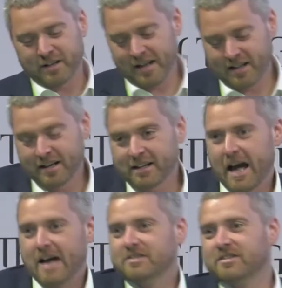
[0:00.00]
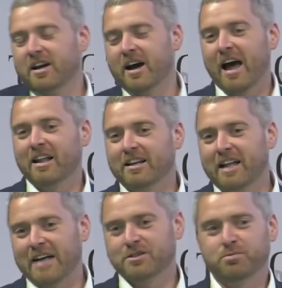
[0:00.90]
at Allied Glass. Allied
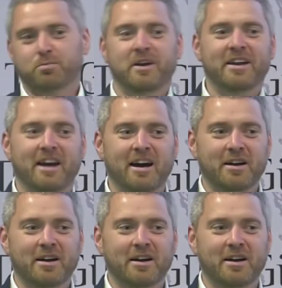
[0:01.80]
Glass, we